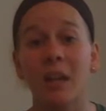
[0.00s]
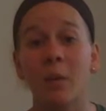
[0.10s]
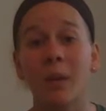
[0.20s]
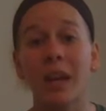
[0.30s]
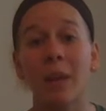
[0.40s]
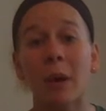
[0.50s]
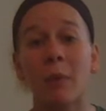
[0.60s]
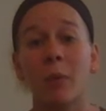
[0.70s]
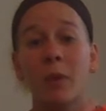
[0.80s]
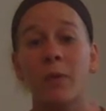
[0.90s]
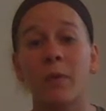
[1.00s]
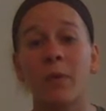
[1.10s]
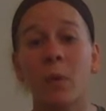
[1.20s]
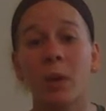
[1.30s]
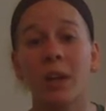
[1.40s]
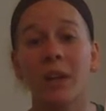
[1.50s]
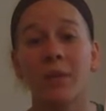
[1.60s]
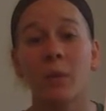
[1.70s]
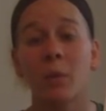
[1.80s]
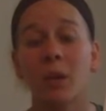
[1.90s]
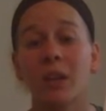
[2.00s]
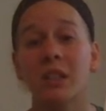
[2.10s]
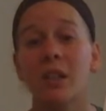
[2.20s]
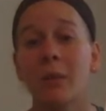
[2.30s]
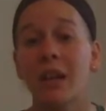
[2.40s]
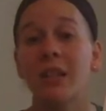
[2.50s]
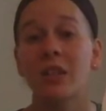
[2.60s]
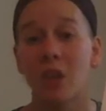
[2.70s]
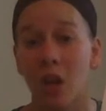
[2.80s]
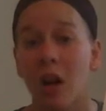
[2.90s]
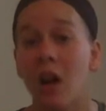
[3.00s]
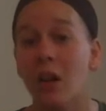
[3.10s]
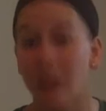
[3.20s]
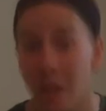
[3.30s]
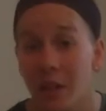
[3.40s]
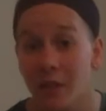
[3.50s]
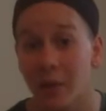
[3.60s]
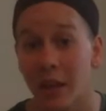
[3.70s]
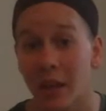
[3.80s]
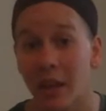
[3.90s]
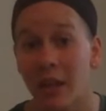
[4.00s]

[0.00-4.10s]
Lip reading: we came up with 4 different words that we could start our letters with.